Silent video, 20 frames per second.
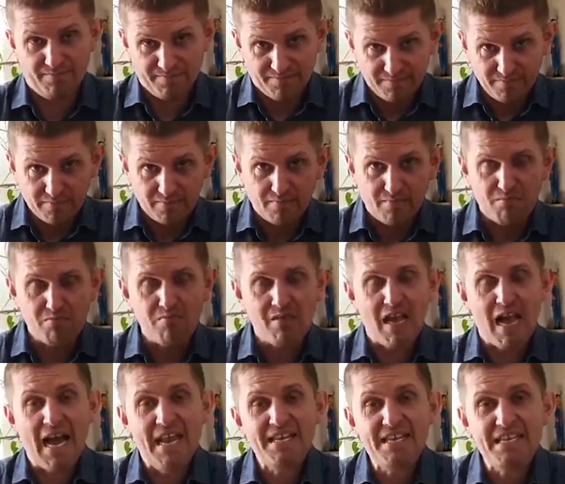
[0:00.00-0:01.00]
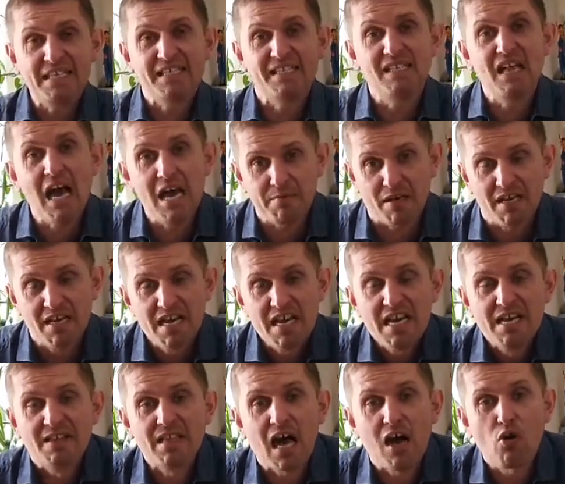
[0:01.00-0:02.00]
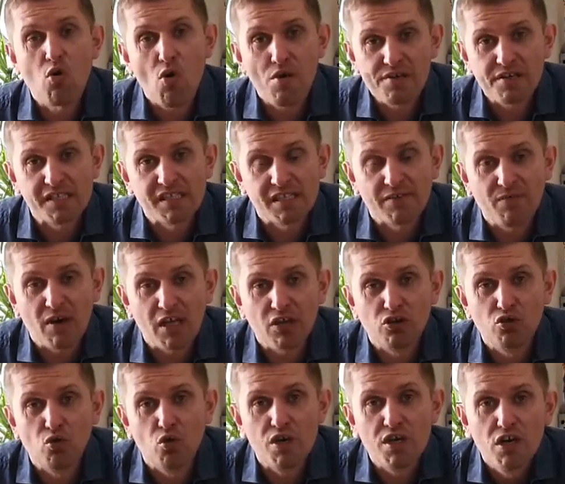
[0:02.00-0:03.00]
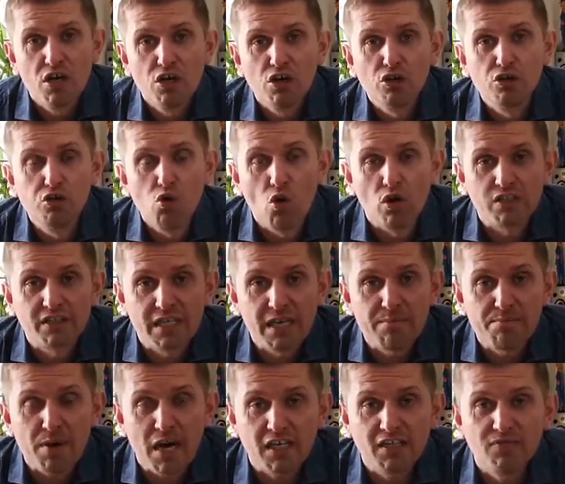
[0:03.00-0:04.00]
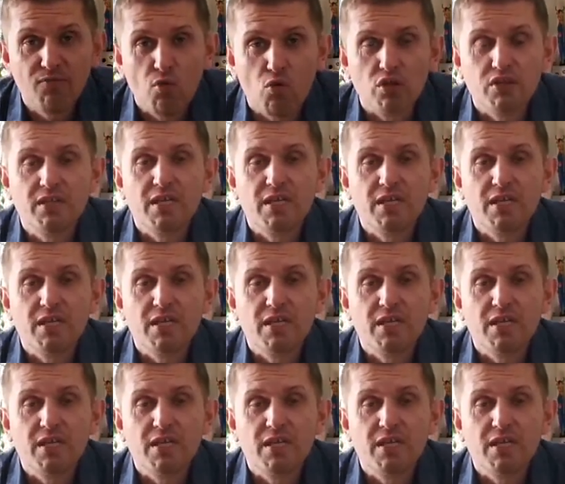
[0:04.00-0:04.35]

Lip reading: But it on the other hand will not save them from death because they with us.